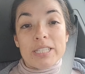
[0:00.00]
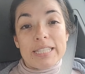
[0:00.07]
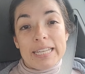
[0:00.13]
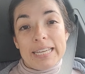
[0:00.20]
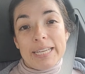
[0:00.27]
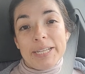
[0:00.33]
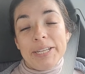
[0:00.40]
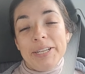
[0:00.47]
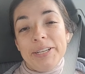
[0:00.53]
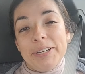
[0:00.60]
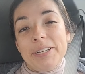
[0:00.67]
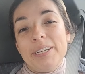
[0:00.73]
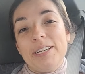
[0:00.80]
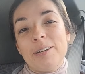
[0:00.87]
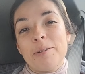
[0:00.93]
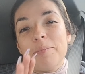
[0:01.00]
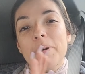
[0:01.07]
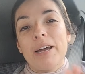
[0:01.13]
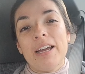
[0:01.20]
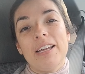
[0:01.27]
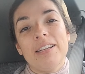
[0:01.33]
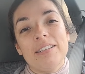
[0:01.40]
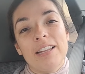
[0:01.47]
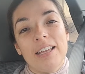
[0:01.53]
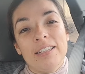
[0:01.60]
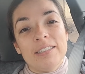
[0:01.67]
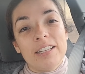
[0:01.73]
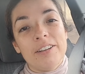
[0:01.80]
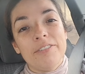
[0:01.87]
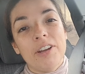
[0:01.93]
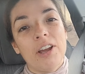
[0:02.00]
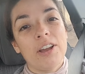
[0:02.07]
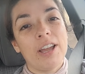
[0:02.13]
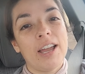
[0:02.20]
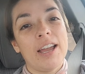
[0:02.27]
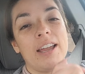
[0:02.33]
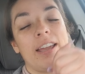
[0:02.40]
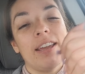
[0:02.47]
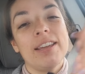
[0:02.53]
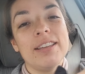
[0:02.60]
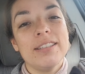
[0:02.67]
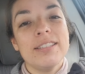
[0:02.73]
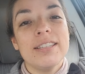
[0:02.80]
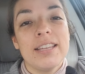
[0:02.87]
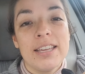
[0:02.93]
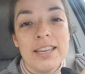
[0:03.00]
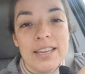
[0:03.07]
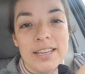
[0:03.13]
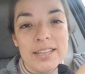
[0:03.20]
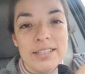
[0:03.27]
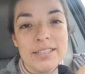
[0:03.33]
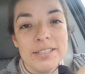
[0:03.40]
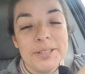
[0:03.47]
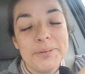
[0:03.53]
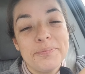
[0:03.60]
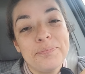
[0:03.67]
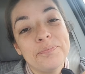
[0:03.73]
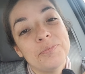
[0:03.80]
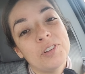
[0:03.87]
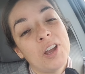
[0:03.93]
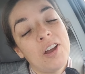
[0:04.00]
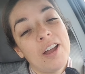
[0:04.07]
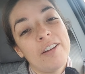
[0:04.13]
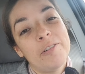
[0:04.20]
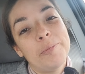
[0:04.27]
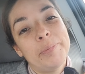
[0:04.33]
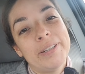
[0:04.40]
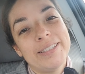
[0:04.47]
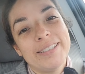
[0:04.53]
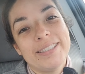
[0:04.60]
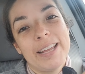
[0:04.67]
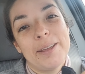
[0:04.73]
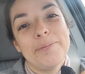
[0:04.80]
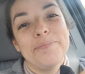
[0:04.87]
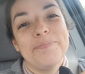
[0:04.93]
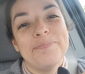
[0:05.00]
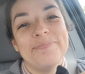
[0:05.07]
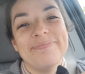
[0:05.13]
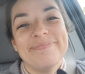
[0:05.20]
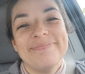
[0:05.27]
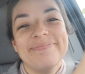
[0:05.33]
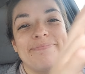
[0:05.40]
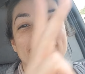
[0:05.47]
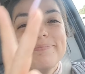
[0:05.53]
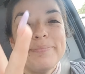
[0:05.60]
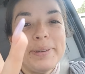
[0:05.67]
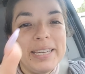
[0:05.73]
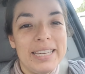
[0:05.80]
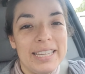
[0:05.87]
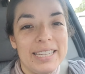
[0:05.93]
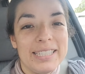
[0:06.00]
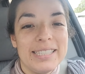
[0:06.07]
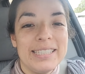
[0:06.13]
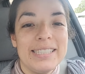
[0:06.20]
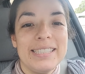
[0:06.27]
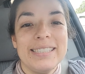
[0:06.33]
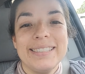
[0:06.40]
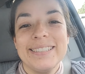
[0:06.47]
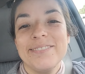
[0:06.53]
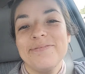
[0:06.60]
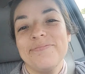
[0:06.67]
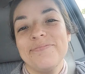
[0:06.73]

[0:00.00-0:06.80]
we'll see. But I love y'all guys, and y'all have a blessed day. Peace.